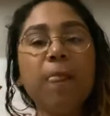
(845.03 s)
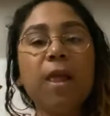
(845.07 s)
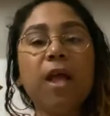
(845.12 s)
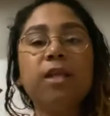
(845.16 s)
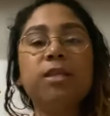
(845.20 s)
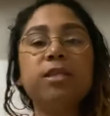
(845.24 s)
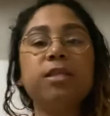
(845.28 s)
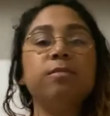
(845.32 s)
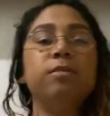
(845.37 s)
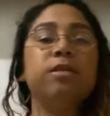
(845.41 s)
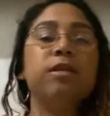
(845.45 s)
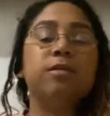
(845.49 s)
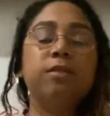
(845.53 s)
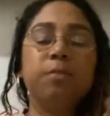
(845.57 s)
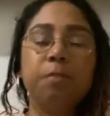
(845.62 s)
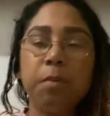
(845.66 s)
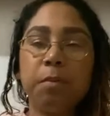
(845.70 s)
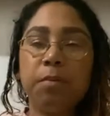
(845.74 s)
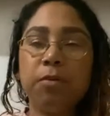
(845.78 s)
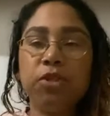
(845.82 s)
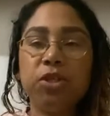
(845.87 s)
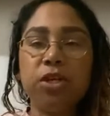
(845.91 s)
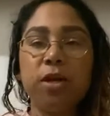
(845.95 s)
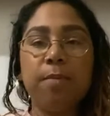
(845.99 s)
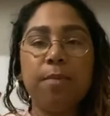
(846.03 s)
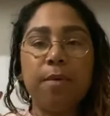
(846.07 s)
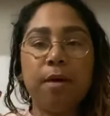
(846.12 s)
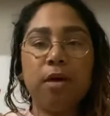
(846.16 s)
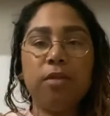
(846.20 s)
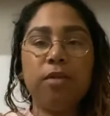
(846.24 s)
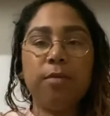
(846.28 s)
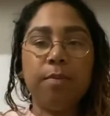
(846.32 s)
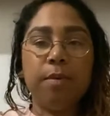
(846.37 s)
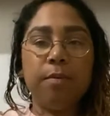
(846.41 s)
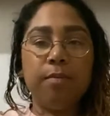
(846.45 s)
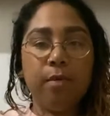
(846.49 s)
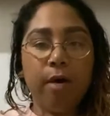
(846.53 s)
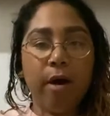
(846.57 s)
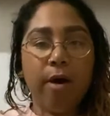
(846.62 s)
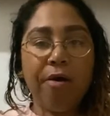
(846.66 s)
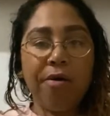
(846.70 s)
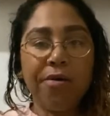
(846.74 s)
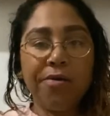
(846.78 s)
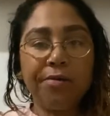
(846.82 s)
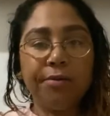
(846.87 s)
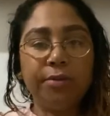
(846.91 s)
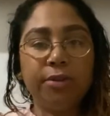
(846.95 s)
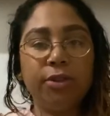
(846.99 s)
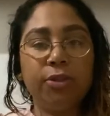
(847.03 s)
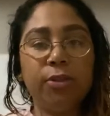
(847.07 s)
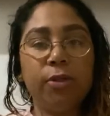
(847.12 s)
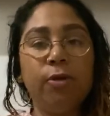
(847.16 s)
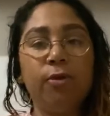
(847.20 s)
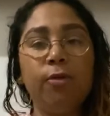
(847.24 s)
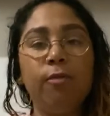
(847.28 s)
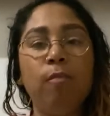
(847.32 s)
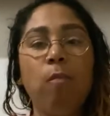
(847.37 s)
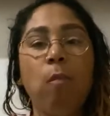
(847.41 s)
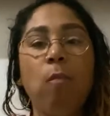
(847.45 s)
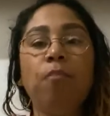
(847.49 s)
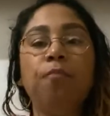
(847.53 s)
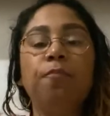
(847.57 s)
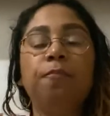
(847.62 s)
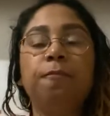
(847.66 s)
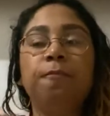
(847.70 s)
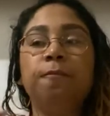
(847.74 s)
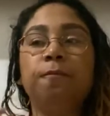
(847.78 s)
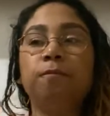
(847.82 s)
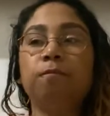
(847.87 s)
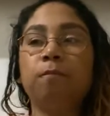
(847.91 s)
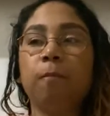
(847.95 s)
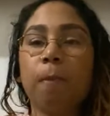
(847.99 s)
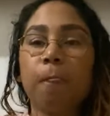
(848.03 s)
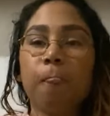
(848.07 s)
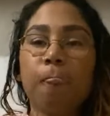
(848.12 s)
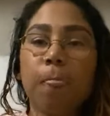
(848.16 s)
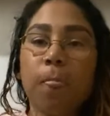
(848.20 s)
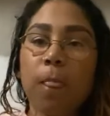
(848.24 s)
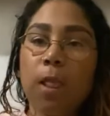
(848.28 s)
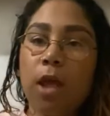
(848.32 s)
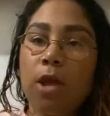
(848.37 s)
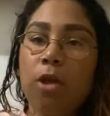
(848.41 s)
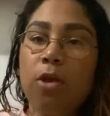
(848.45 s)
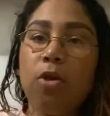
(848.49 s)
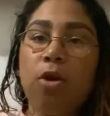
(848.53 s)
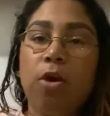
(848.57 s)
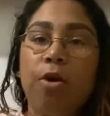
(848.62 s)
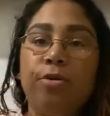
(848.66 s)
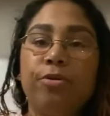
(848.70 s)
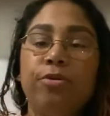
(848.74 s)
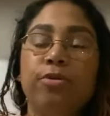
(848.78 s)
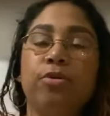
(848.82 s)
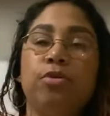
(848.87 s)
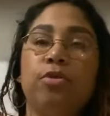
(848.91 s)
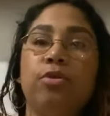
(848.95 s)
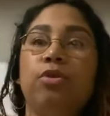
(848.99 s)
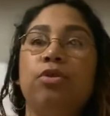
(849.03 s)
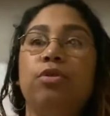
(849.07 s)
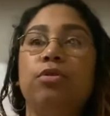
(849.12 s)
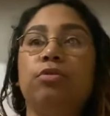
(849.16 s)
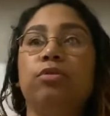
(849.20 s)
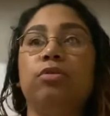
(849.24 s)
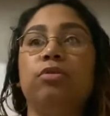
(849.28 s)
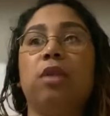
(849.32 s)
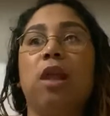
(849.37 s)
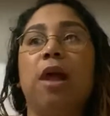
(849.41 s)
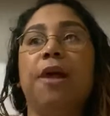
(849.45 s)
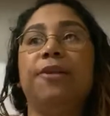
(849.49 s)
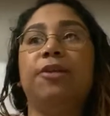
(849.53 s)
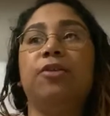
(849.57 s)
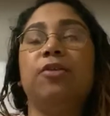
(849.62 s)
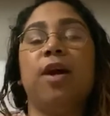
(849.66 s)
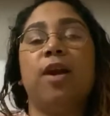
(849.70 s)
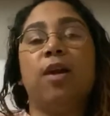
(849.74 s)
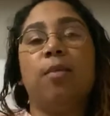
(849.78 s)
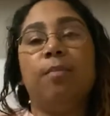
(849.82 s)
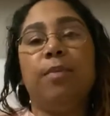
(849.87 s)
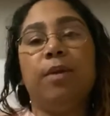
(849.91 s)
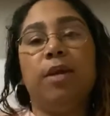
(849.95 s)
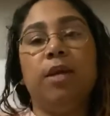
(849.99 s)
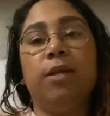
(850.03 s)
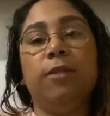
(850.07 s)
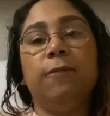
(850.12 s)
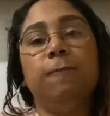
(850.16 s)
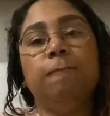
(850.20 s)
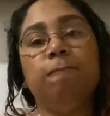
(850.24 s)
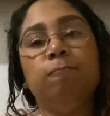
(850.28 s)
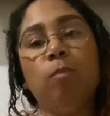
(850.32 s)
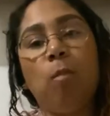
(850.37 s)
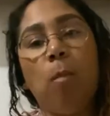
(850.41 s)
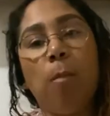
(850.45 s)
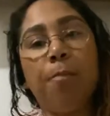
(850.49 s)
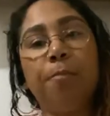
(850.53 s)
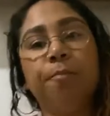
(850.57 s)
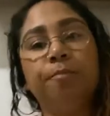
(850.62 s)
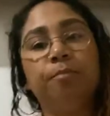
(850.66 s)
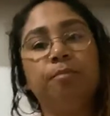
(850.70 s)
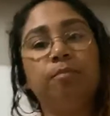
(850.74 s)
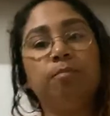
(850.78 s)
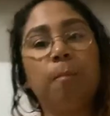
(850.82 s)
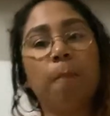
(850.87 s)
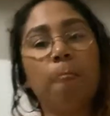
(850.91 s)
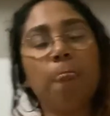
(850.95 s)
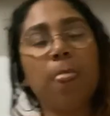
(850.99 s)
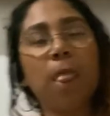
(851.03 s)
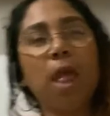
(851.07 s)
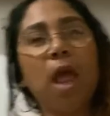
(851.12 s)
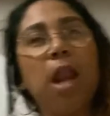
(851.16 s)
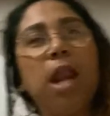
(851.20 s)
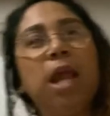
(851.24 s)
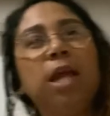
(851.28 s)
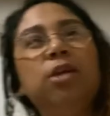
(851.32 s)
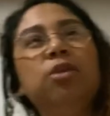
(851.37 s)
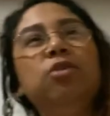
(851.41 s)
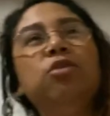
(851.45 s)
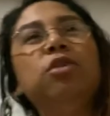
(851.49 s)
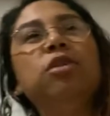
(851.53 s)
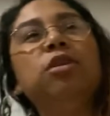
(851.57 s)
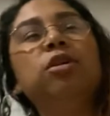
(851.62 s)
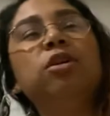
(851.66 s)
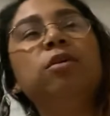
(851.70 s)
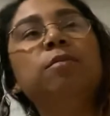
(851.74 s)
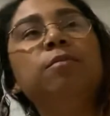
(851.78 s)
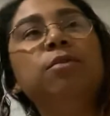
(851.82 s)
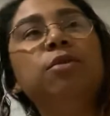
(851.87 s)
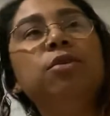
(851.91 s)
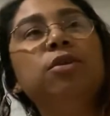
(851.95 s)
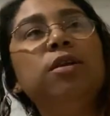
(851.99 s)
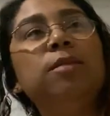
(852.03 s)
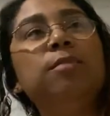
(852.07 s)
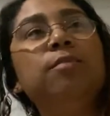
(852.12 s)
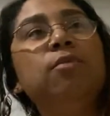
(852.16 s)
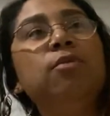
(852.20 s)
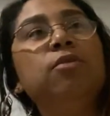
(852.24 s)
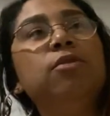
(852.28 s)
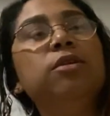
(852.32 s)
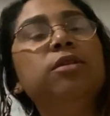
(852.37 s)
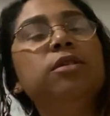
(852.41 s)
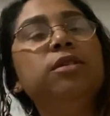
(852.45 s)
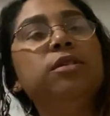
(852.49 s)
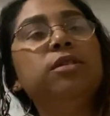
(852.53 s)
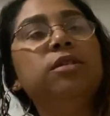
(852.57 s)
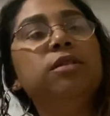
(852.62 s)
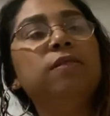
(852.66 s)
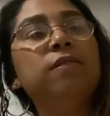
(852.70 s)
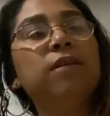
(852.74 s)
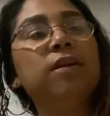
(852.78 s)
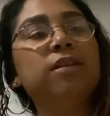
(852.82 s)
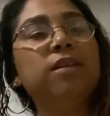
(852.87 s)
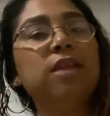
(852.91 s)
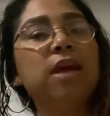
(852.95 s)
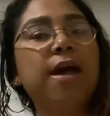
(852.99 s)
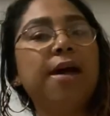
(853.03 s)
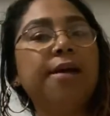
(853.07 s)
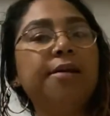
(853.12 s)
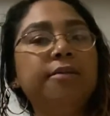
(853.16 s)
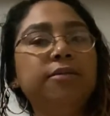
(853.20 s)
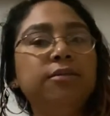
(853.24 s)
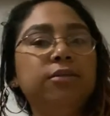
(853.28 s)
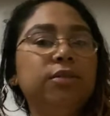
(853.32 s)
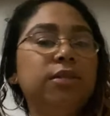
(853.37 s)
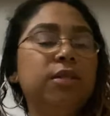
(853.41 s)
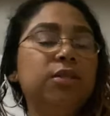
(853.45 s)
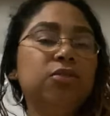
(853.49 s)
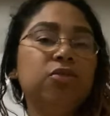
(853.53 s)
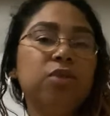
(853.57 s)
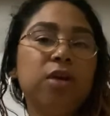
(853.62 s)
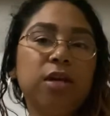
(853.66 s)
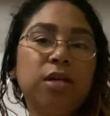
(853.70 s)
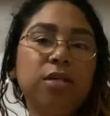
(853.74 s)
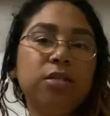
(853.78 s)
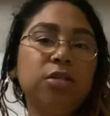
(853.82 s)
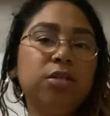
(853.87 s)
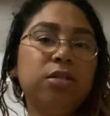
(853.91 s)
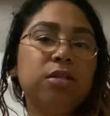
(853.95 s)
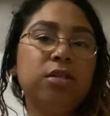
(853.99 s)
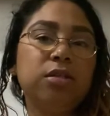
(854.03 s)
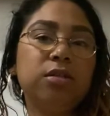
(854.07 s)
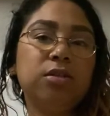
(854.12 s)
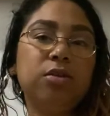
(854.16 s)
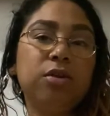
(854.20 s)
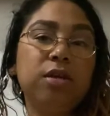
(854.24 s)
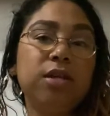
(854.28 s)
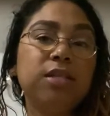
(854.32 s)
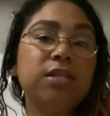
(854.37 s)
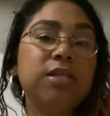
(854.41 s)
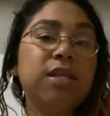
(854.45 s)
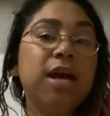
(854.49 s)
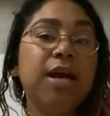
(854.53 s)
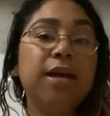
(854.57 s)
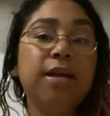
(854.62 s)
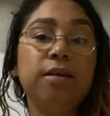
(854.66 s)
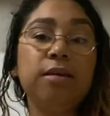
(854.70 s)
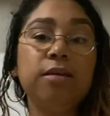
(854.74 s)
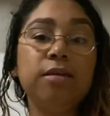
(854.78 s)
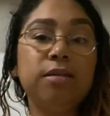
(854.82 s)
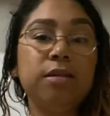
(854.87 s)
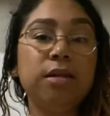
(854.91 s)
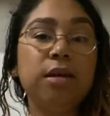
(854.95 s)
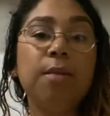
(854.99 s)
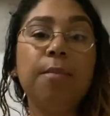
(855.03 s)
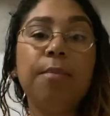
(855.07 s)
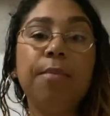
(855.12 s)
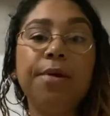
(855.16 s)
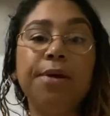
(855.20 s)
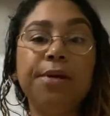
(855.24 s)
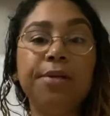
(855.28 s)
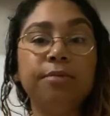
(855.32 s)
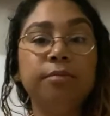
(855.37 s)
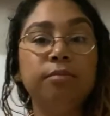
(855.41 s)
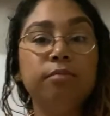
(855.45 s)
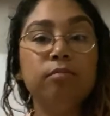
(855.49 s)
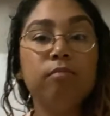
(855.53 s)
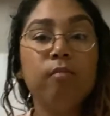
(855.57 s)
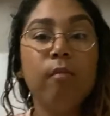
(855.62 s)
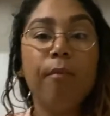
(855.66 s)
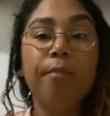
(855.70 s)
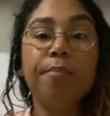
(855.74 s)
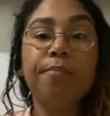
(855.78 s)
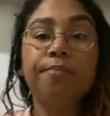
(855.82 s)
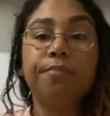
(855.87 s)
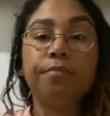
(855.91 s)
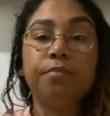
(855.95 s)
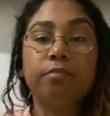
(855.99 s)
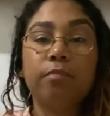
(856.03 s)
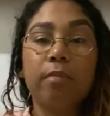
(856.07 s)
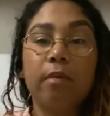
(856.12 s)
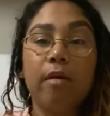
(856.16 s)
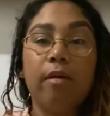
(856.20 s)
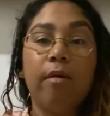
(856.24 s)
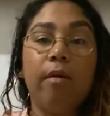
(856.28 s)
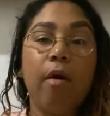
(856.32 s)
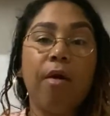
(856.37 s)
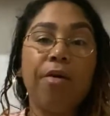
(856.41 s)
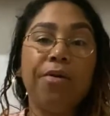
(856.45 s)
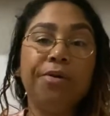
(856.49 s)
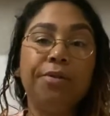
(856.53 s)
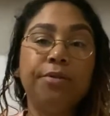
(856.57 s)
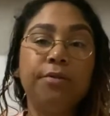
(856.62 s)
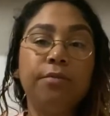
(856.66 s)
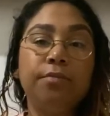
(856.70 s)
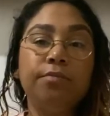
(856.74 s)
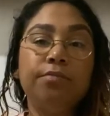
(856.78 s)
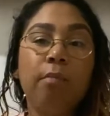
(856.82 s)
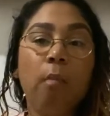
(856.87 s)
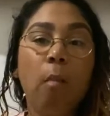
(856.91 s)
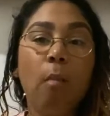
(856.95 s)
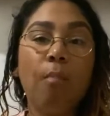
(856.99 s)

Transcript: Sometimes people share other people out, so you can also, you know, like try to be, like, you know, the community boards and stuff like that, and try to just, you know, it's not easy, but. You know,